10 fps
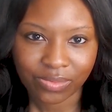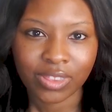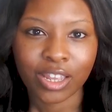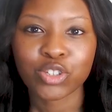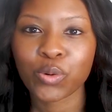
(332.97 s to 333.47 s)

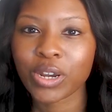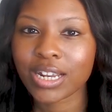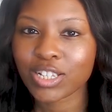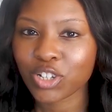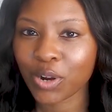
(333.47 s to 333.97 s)
So we're going
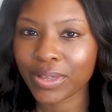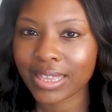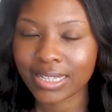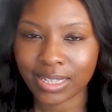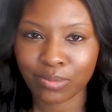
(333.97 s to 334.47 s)
to start with
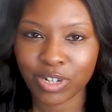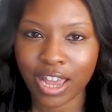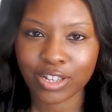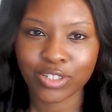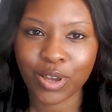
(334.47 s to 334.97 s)
the
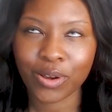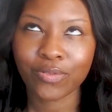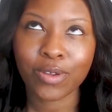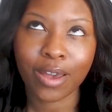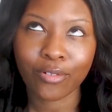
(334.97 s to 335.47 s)
subject. So if
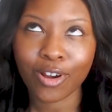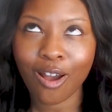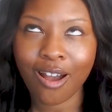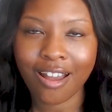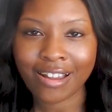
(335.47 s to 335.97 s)
you ever
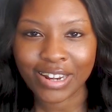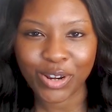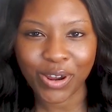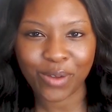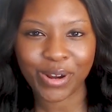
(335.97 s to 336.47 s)
are in a
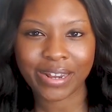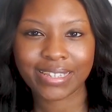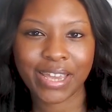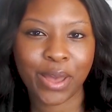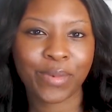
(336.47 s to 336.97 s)
grammar
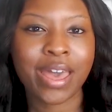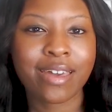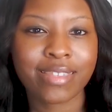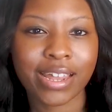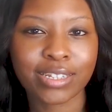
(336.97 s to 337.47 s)
exam,
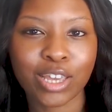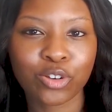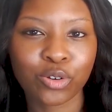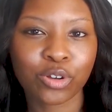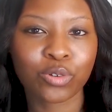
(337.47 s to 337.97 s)
that is a
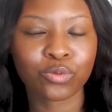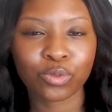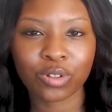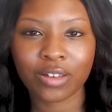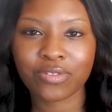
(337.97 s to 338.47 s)
good
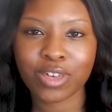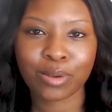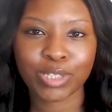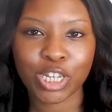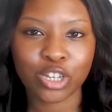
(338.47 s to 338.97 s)
rule of
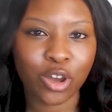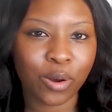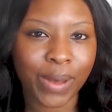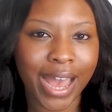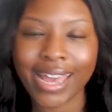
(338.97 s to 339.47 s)
thumb to go
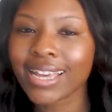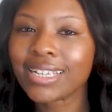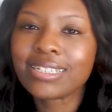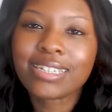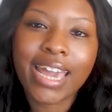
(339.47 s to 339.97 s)
by.
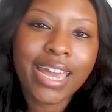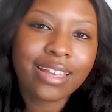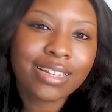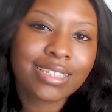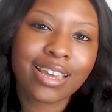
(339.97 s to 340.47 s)

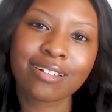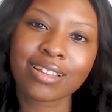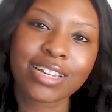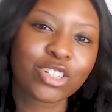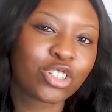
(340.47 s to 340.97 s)
Again, it's
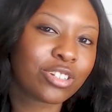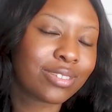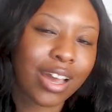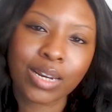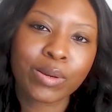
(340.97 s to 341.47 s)
English. It's
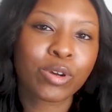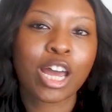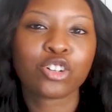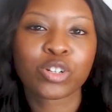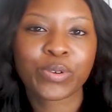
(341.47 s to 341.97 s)
not going to be
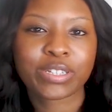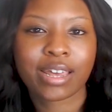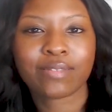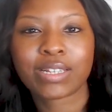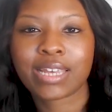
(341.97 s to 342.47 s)

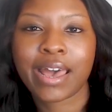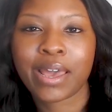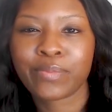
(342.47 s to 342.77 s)
100% of the time.